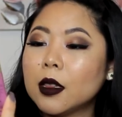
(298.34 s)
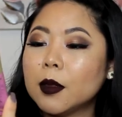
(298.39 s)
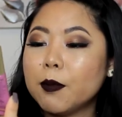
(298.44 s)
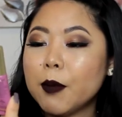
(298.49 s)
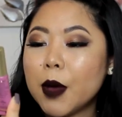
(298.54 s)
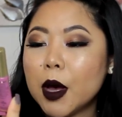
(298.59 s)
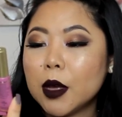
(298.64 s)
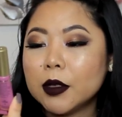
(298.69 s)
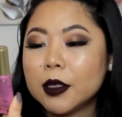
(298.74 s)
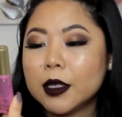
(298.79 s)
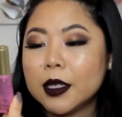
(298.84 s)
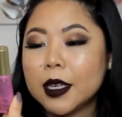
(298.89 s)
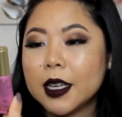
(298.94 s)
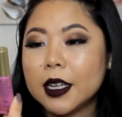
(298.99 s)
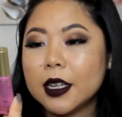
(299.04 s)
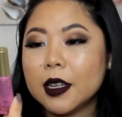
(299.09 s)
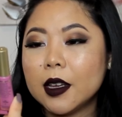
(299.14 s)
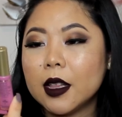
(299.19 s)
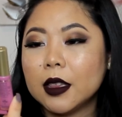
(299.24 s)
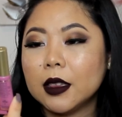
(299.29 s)

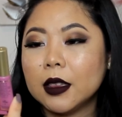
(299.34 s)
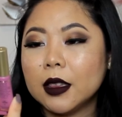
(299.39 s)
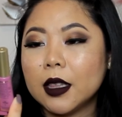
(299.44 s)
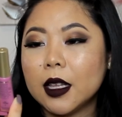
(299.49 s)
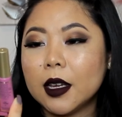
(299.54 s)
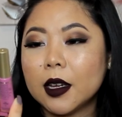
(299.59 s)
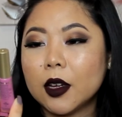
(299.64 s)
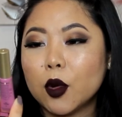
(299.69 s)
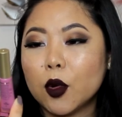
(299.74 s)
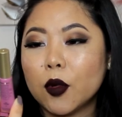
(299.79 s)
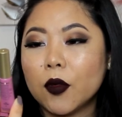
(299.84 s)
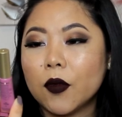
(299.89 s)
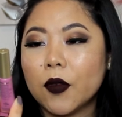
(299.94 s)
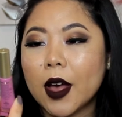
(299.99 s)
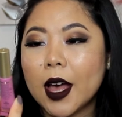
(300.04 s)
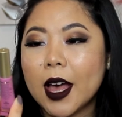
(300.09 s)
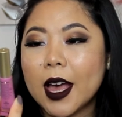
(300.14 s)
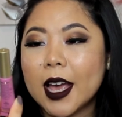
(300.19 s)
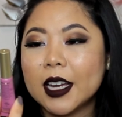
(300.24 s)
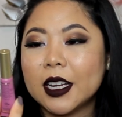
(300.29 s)
Melted
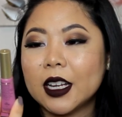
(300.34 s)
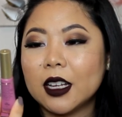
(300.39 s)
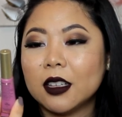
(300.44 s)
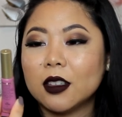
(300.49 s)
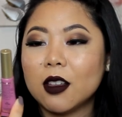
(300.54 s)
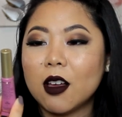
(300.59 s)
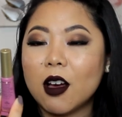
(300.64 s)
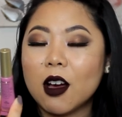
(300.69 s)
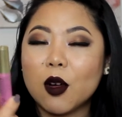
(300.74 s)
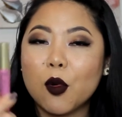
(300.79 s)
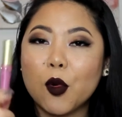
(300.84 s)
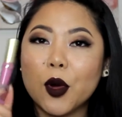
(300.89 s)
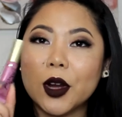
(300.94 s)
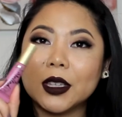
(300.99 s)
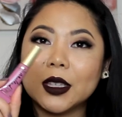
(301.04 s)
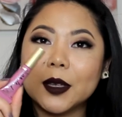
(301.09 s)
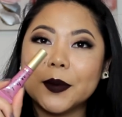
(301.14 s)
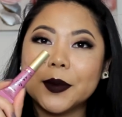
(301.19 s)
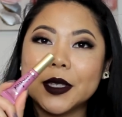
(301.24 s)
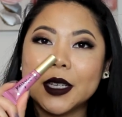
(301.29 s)
Liquefied Long
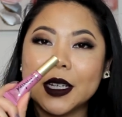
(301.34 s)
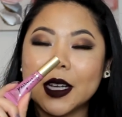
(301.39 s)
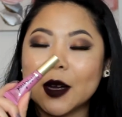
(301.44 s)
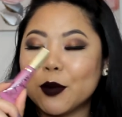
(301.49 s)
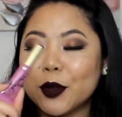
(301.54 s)
Wear Lipstick.